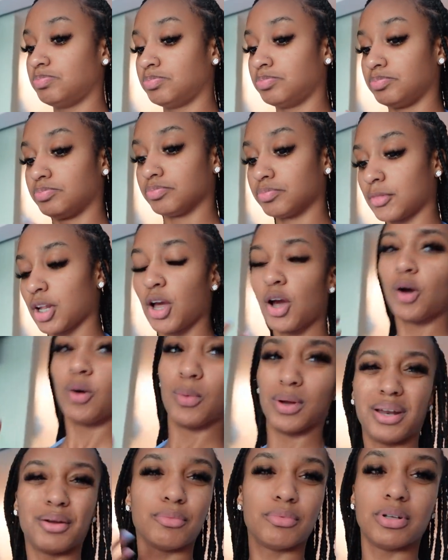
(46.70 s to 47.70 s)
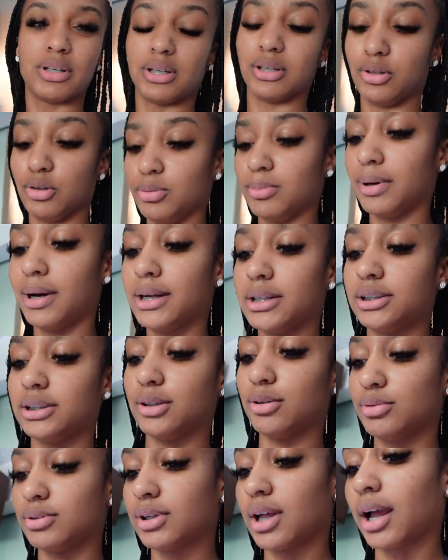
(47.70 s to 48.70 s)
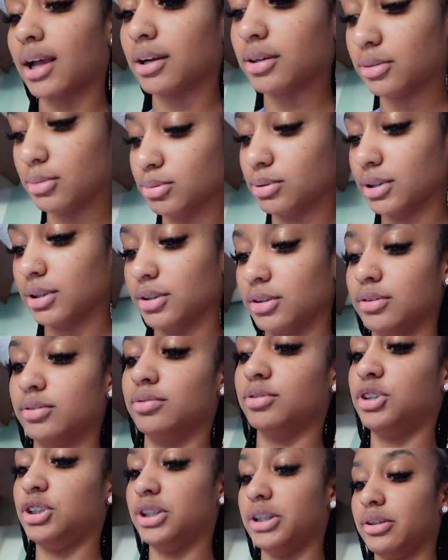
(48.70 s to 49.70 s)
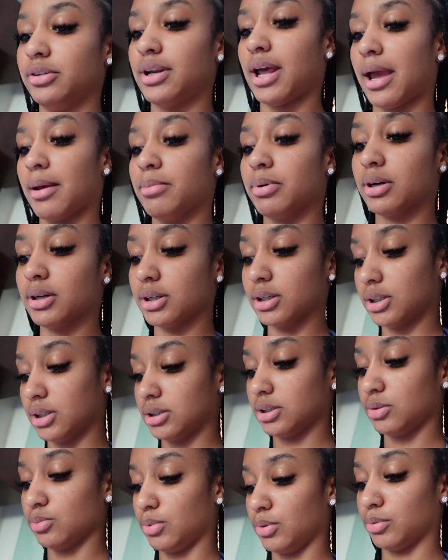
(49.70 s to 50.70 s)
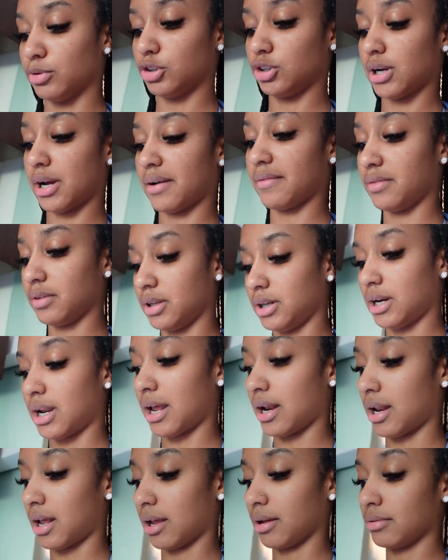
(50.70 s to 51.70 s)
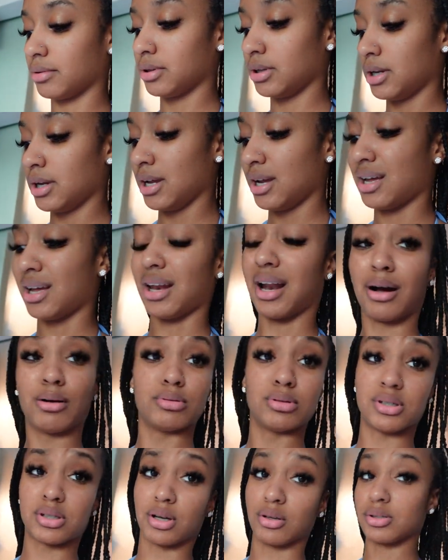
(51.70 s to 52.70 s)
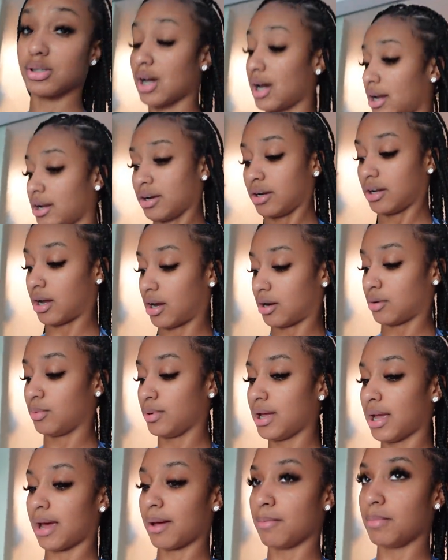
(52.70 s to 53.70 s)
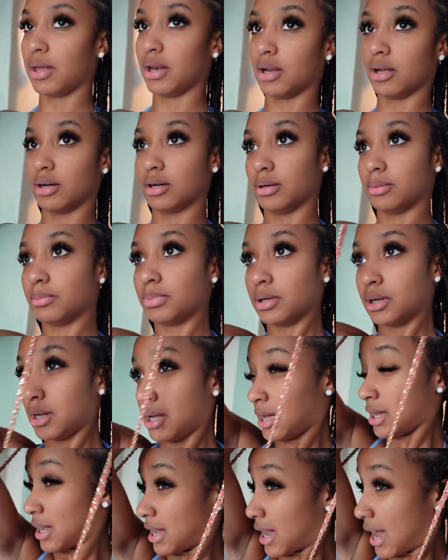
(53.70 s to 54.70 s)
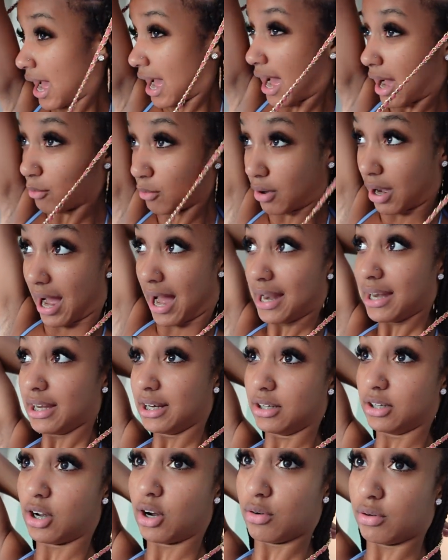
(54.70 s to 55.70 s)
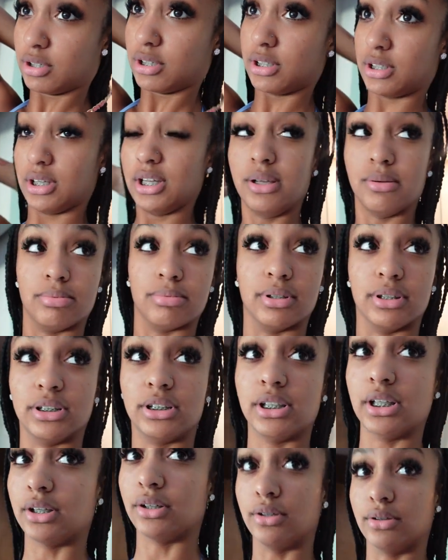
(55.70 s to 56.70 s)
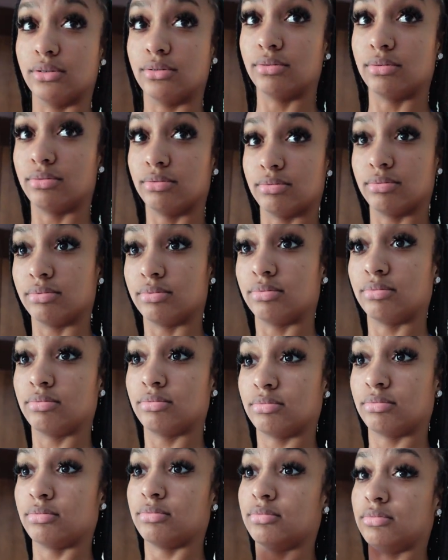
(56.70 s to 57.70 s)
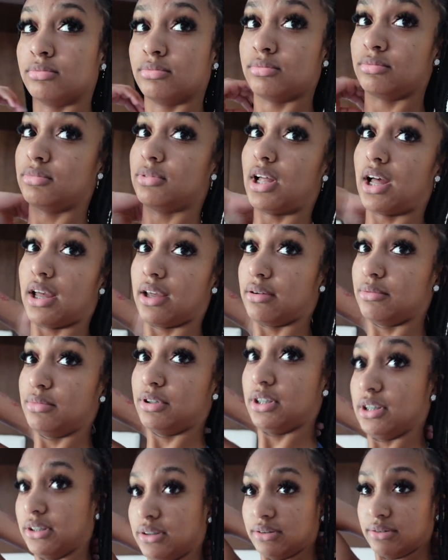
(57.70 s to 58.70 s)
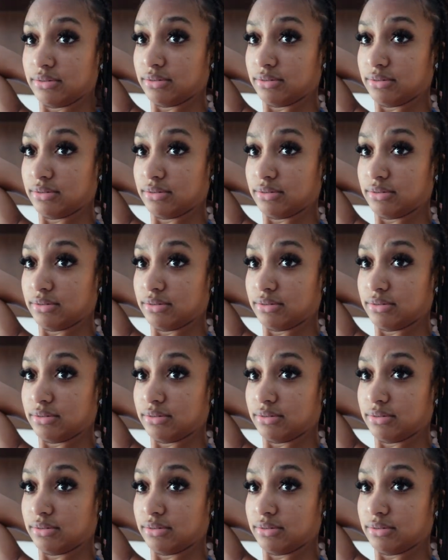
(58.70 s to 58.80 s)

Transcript: we didn't really do much it was like a real chill day because we were traveling that day and i was so tired y'all we had been up well i didn't go to sleep until like what